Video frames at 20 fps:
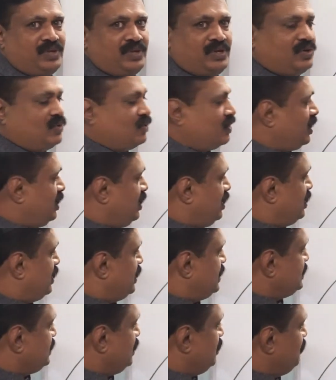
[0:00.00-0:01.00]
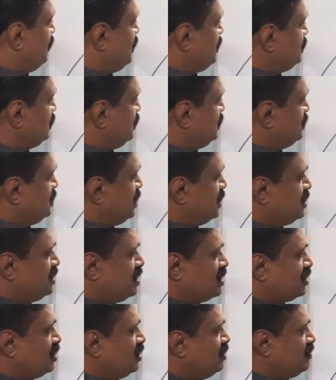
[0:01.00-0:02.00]
Okay, inside means this is the inner
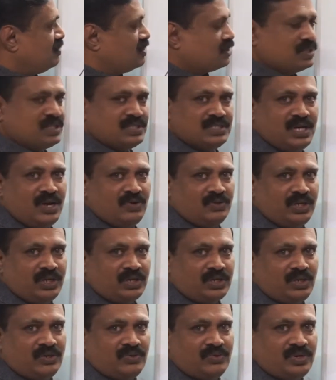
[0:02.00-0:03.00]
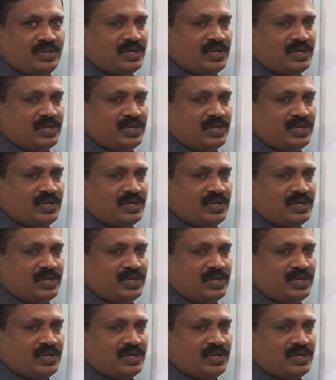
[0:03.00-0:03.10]
curve, this is the outer curve.